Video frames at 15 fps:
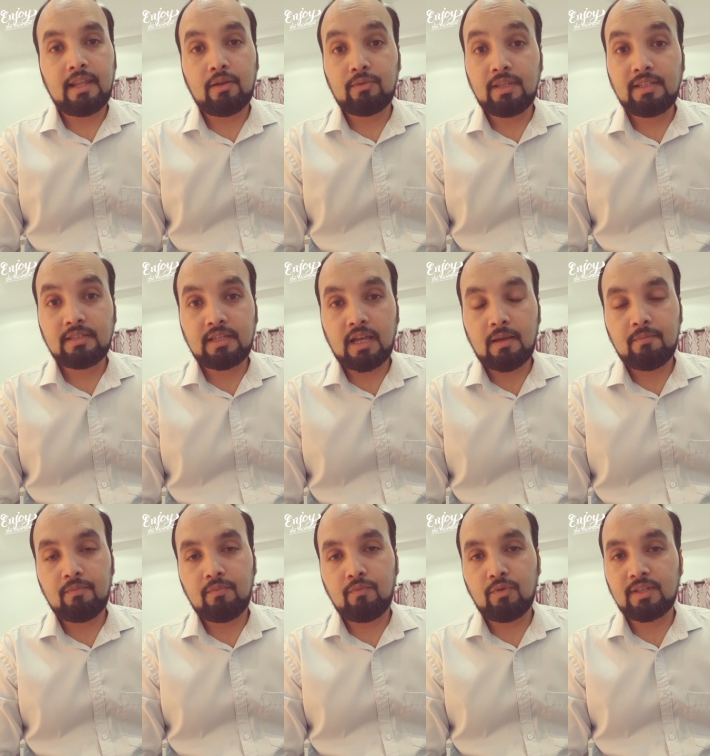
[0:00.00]
Now this cub
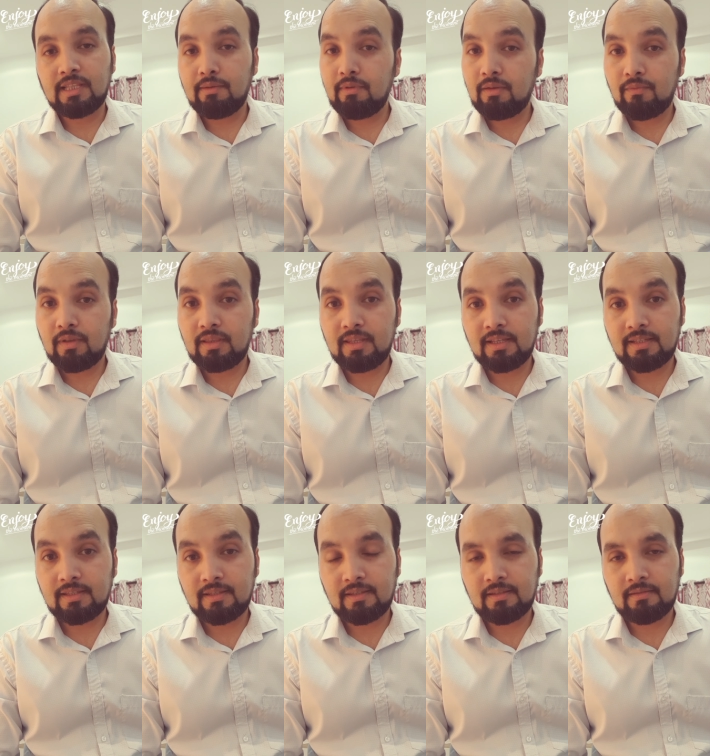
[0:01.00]
was living with
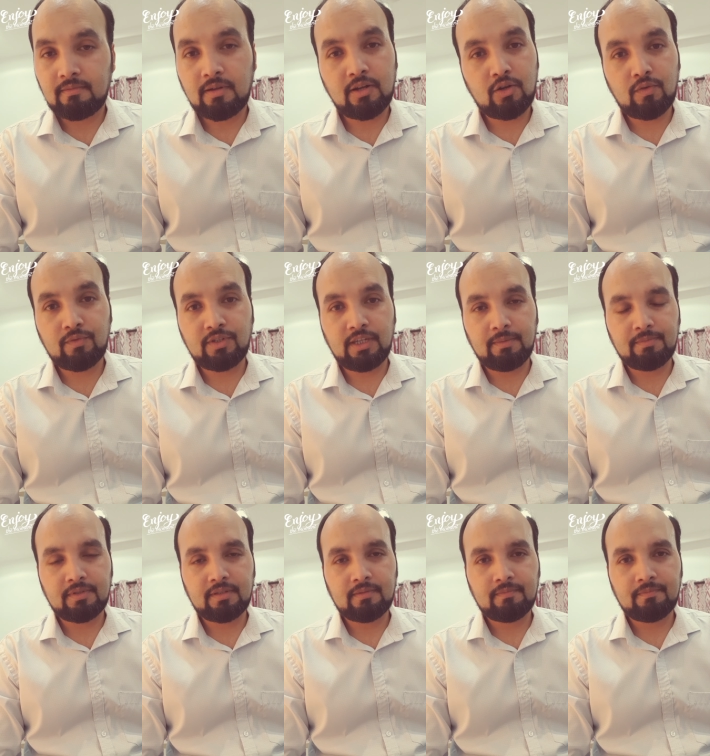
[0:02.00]
this herd of
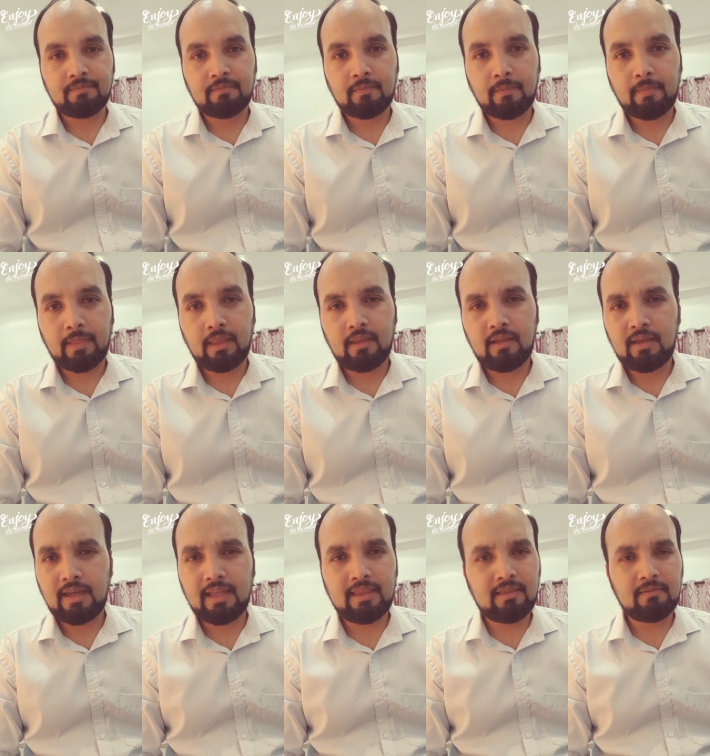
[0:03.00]
sheep,
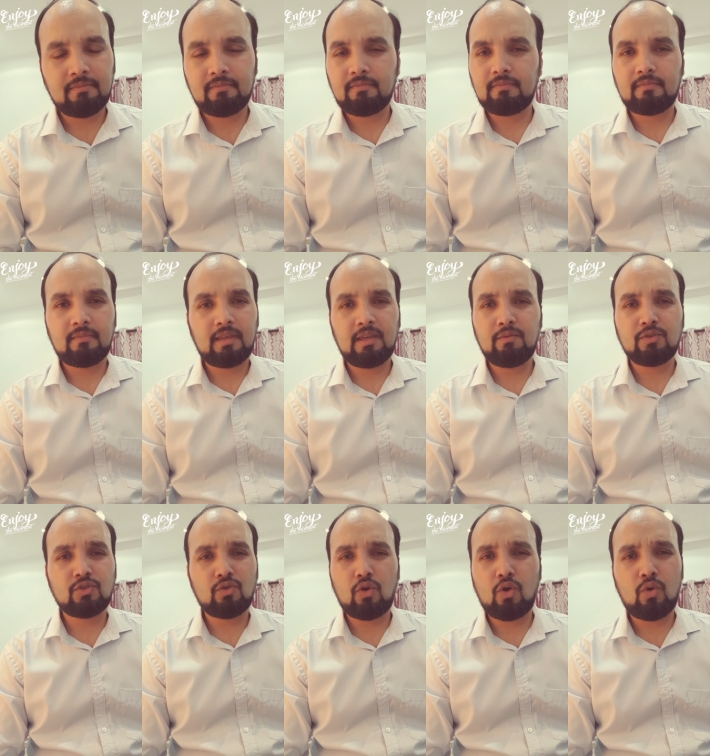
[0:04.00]
and he
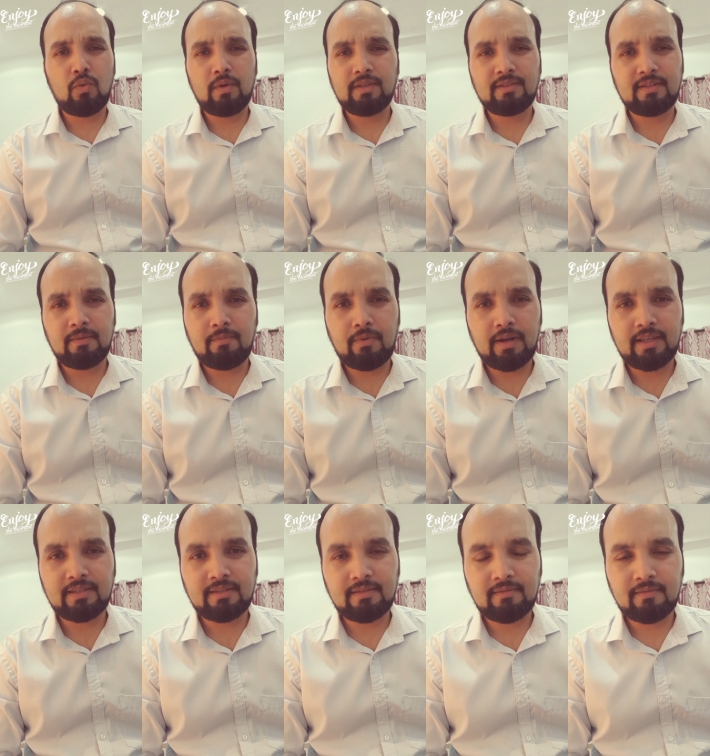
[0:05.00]
was always
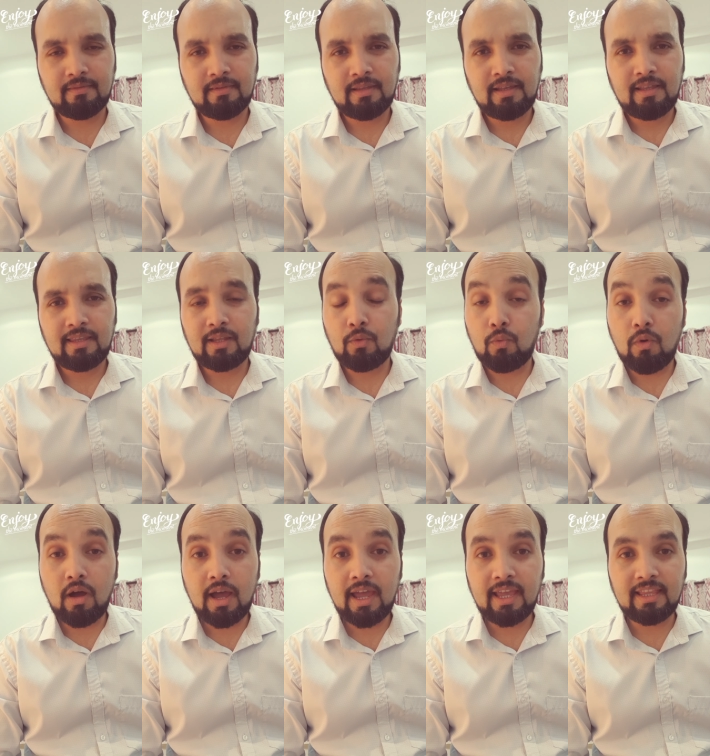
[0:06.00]
depressed that
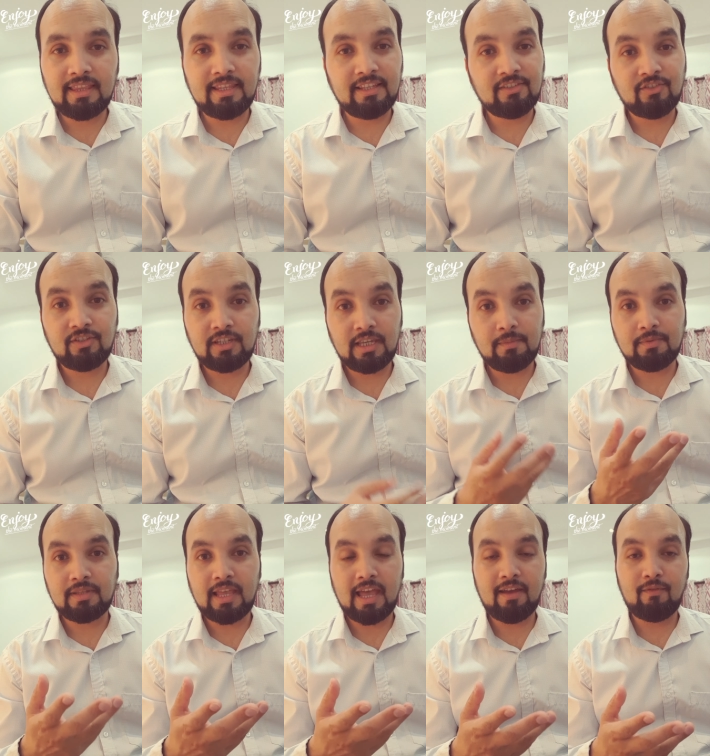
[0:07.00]
why these sheep
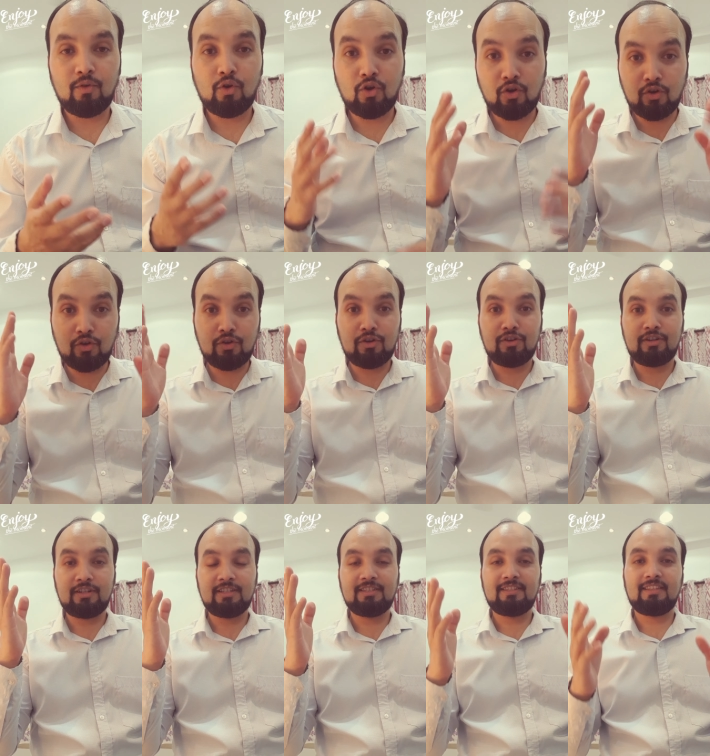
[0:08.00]
have
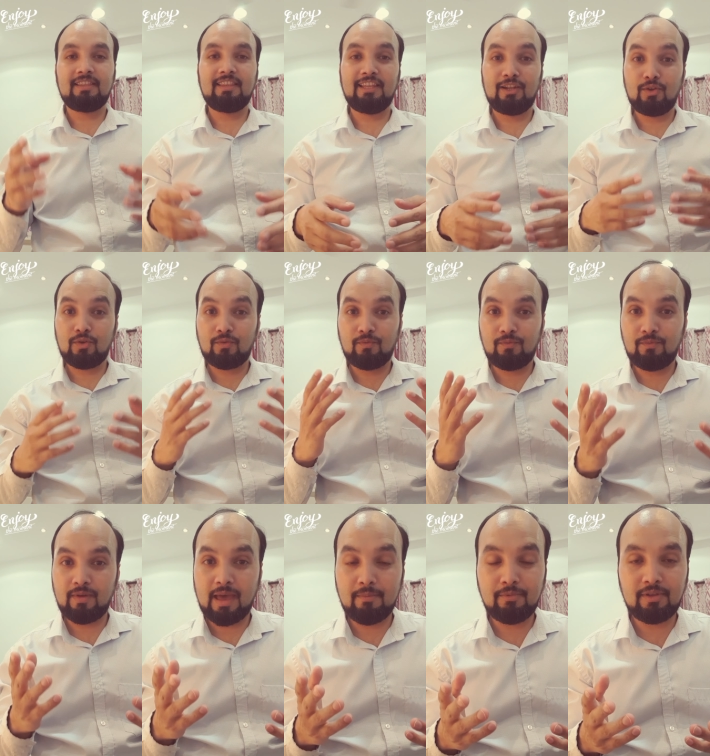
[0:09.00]
horns, they look
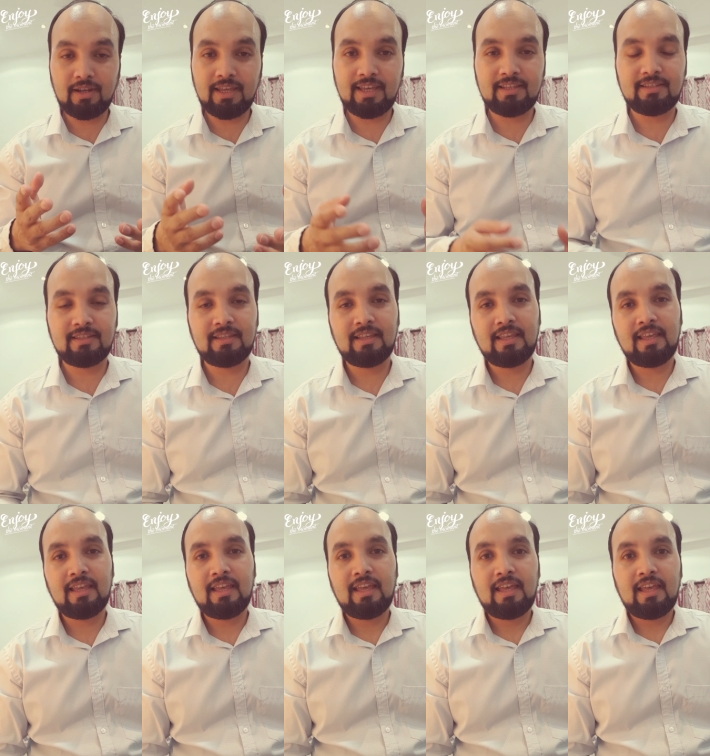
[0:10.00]
fabulous,
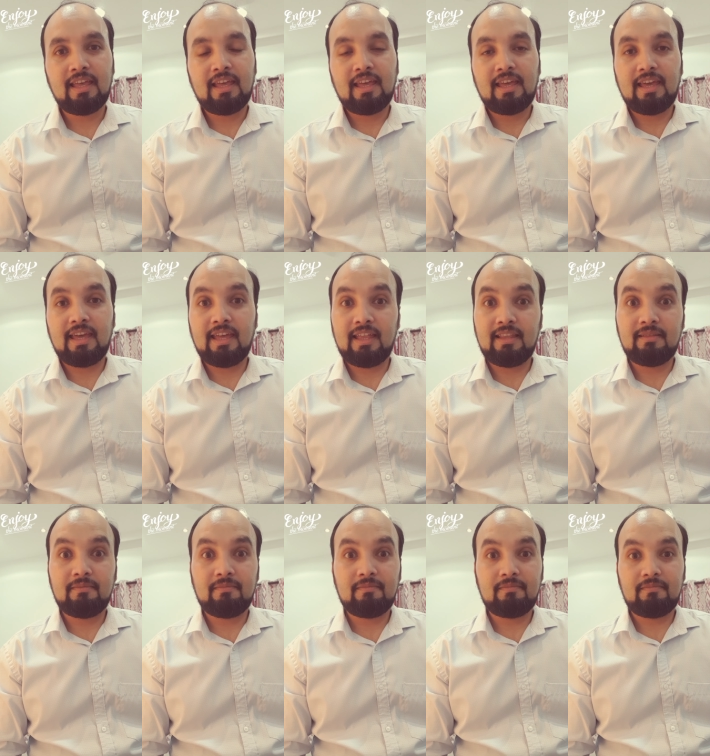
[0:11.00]

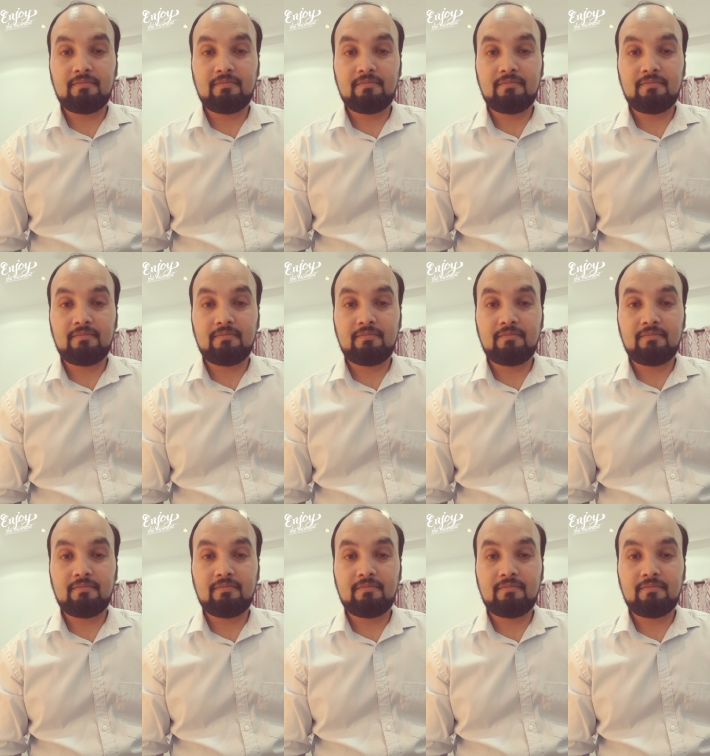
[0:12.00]
and